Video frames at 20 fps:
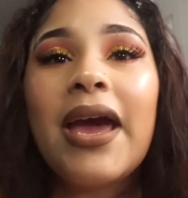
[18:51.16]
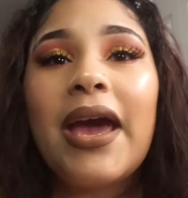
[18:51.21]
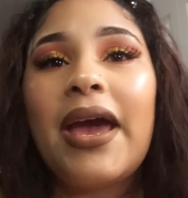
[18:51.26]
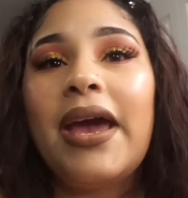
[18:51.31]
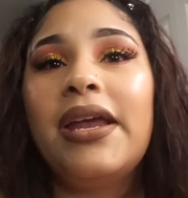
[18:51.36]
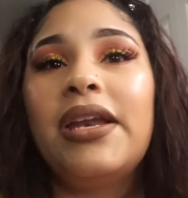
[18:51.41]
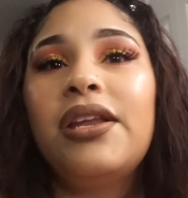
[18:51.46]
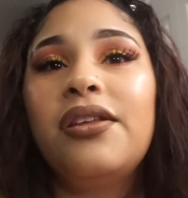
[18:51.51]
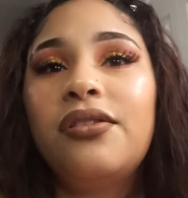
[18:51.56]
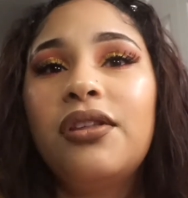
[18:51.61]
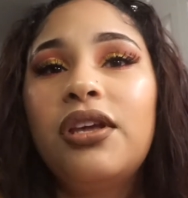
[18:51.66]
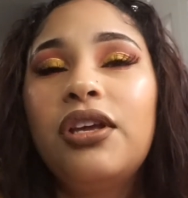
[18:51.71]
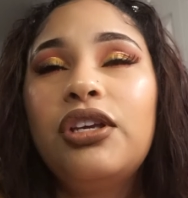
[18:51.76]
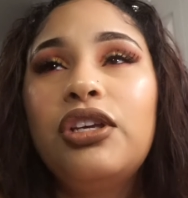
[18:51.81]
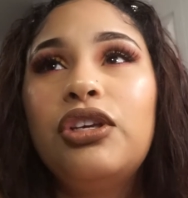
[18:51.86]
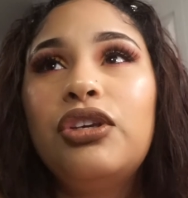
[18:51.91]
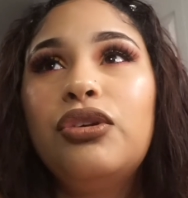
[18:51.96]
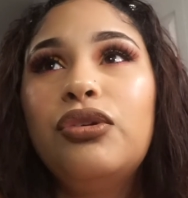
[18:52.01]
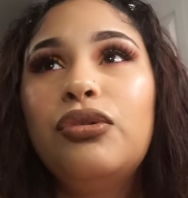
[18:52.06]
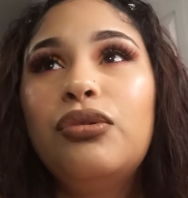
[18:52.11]
anything
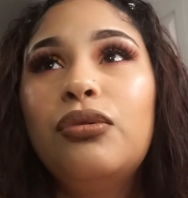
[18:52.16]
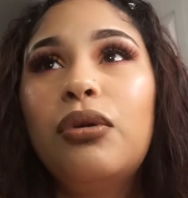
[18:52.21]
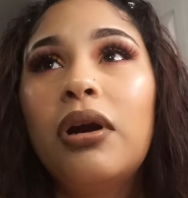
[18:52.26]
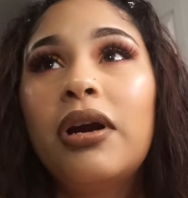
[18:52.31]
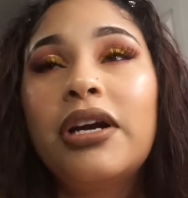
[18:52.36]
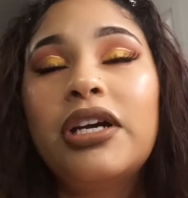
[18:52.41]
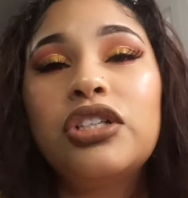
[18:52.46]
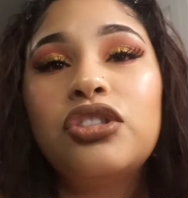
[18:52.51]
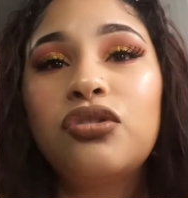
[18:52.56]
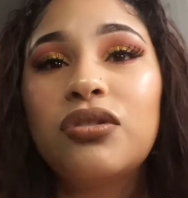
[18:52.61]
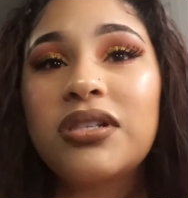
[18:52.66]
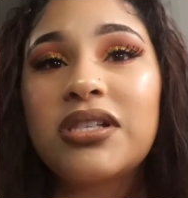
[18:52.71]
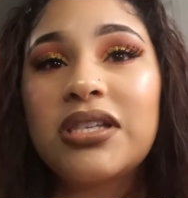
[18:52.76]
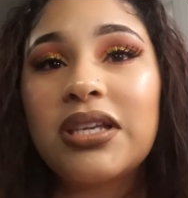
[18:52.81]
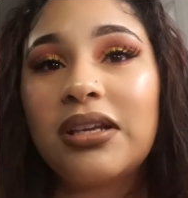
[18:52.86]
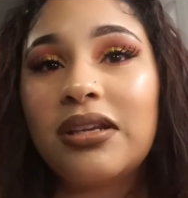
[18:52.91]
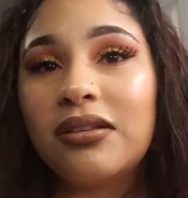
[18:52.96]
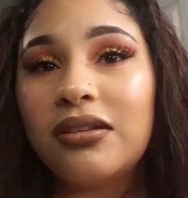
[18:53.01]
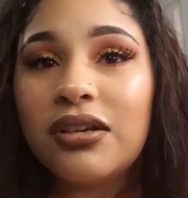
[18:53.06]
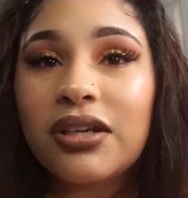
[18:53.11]
you are interested
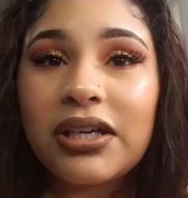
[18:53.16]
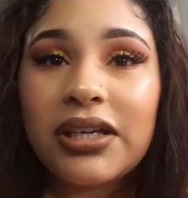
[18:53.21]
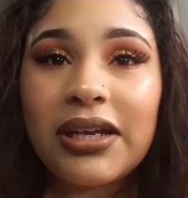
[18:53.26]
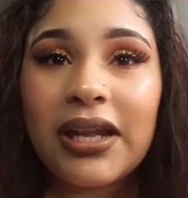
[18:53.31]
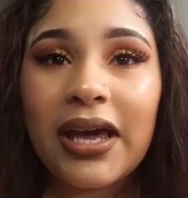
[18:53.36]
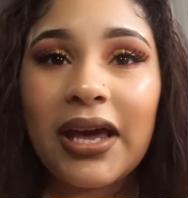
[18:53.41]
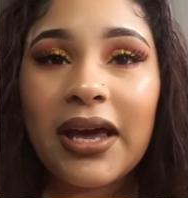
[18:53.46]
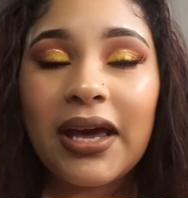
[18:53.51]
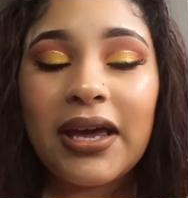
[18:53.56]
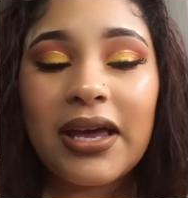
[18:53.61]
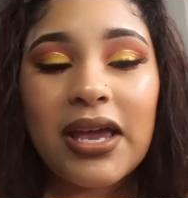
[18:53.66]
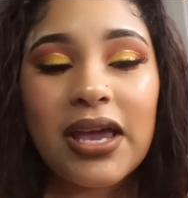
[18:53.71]
in looking at,